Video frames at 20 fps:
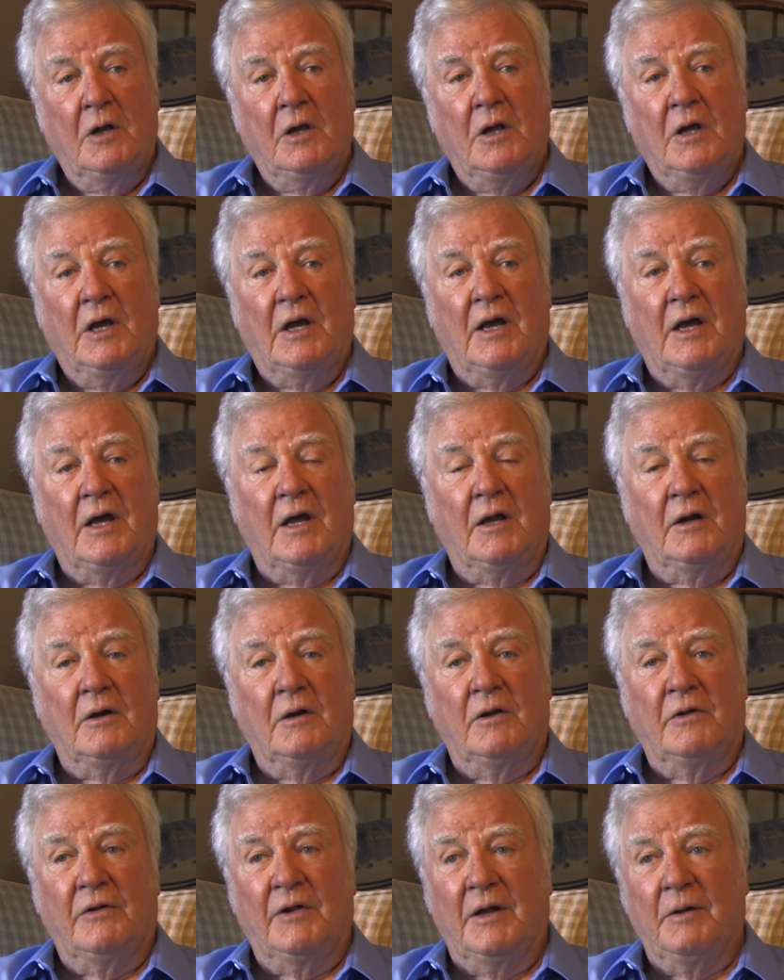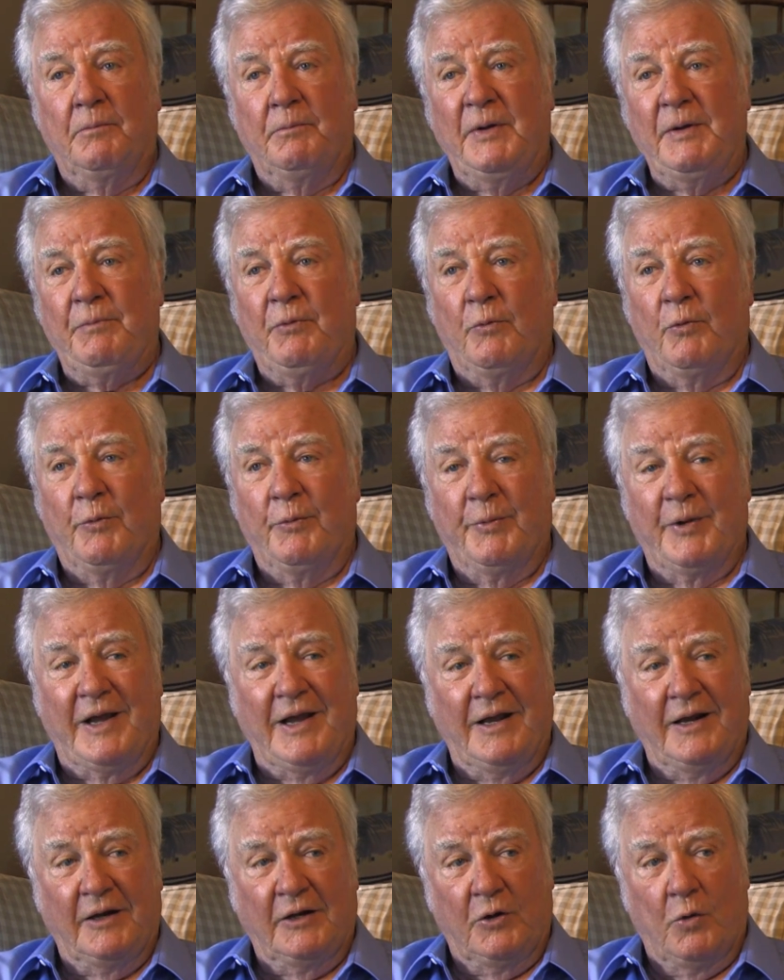And people were
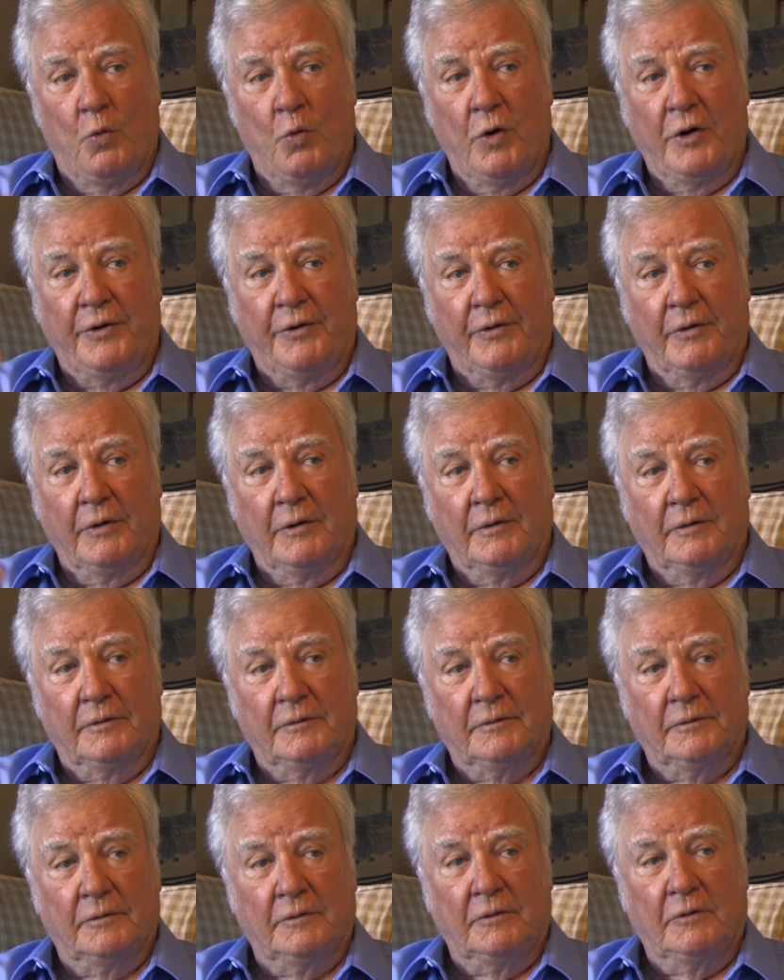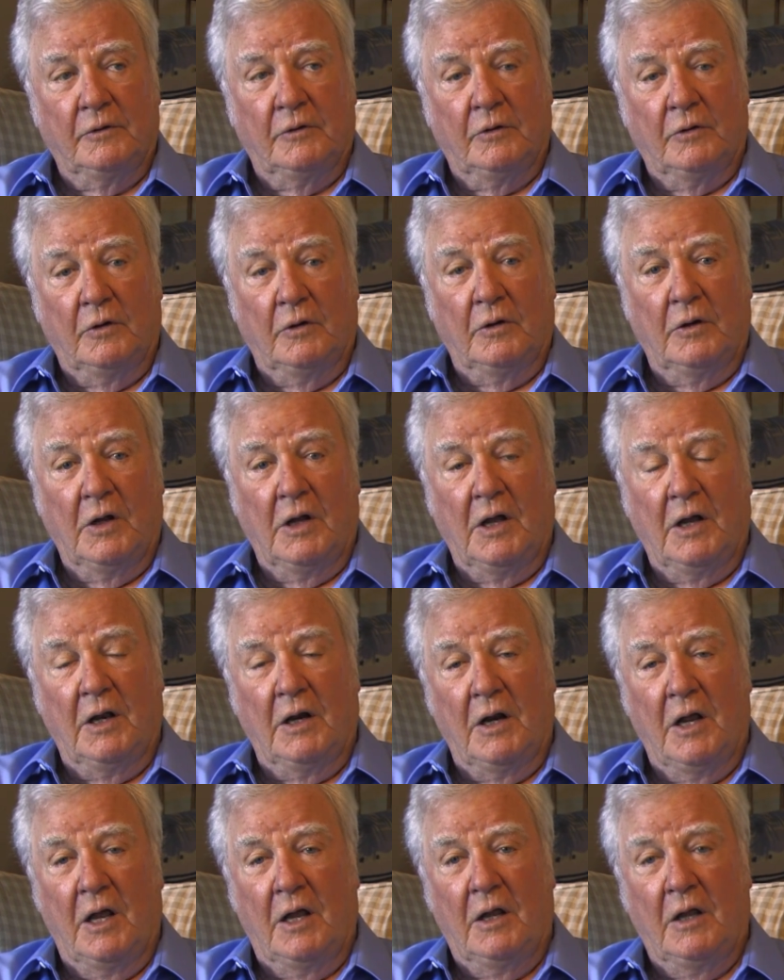beginning to wonder.
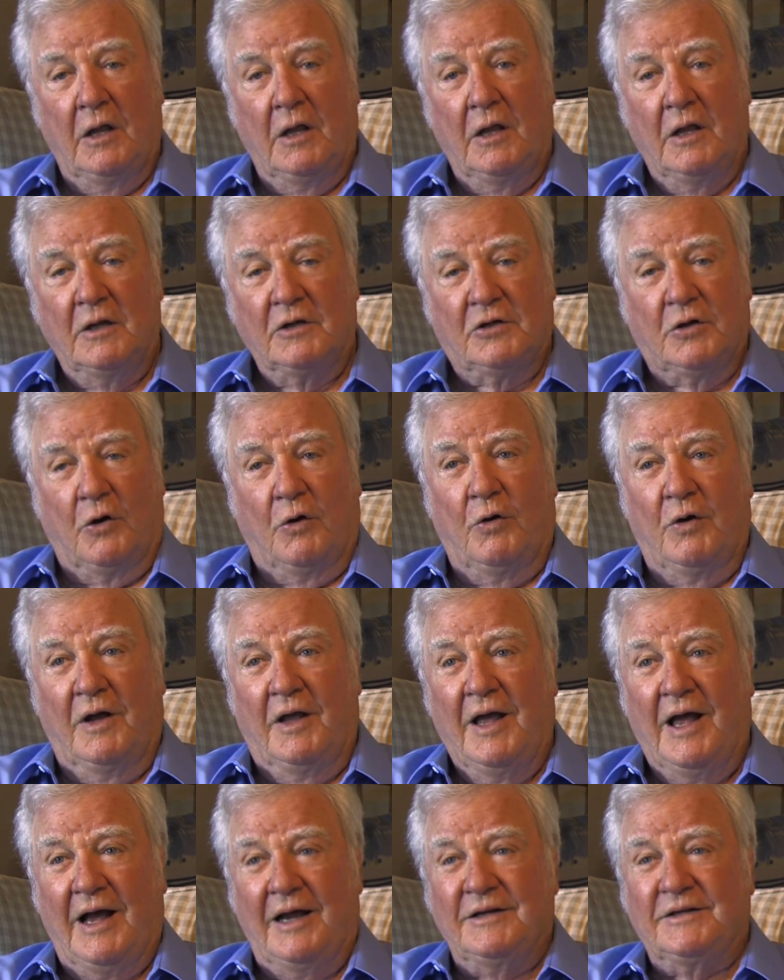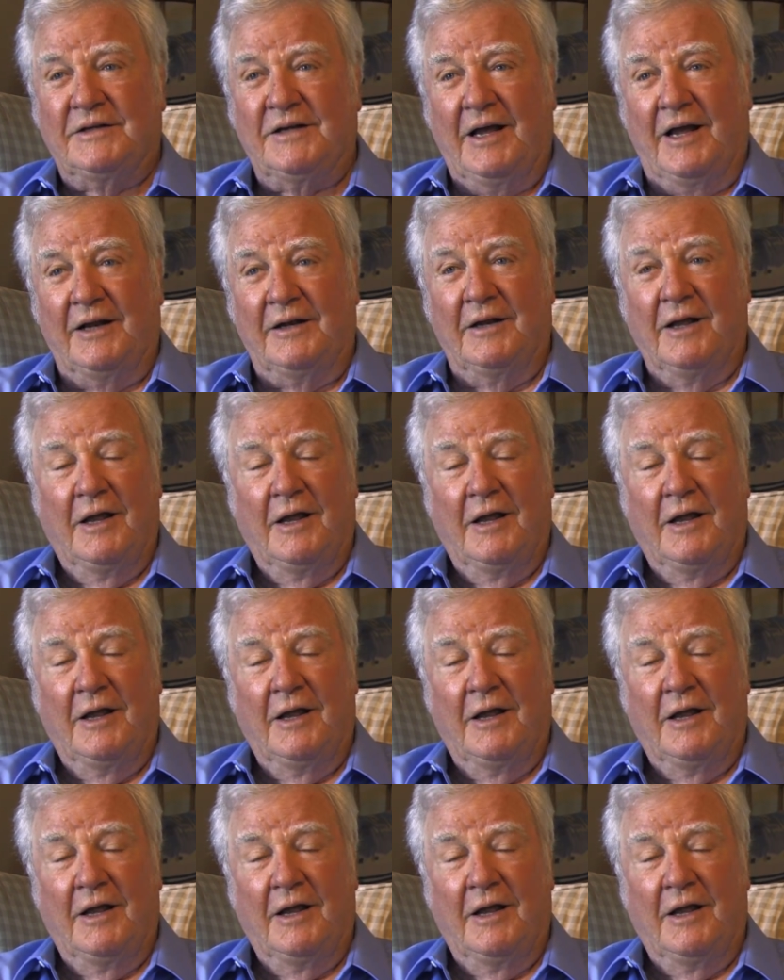And so I said,